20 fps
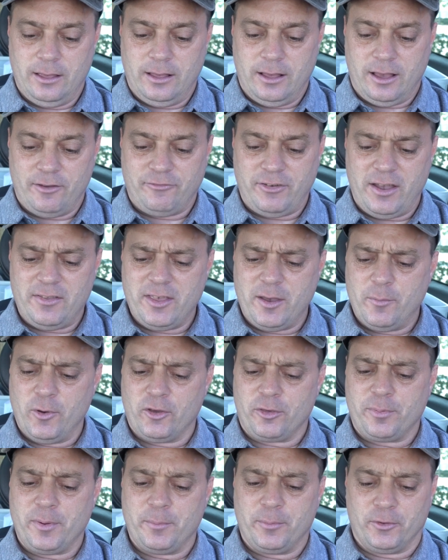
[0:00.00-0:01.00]
I found that
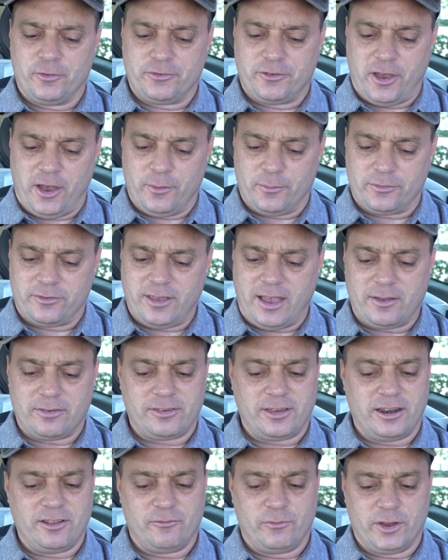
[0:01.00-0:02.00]
most people don't,
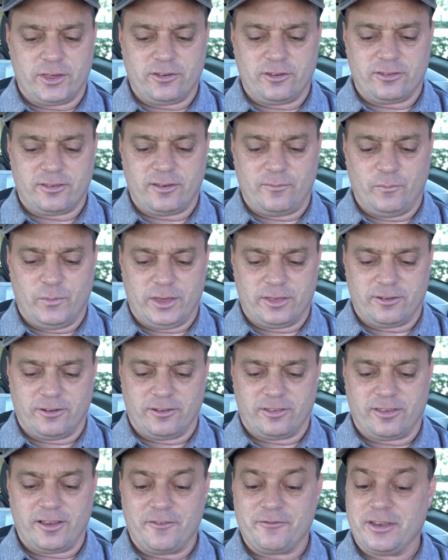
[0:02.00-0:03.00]
outside of witches and
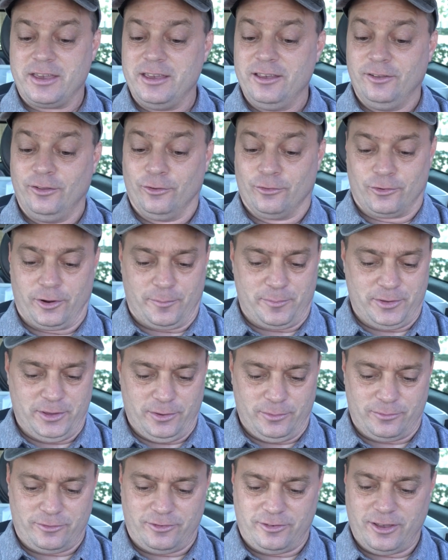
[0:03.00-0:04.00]
wizards of ill
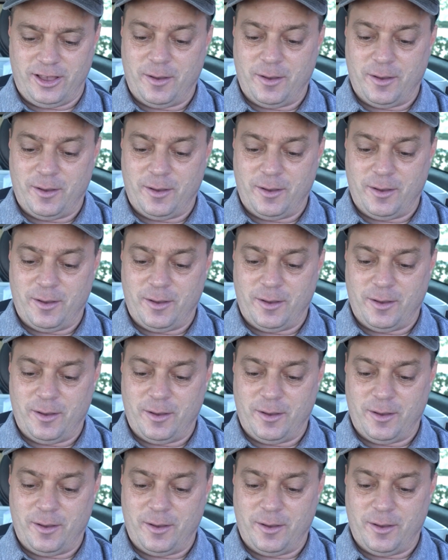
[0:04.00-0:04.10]
repute.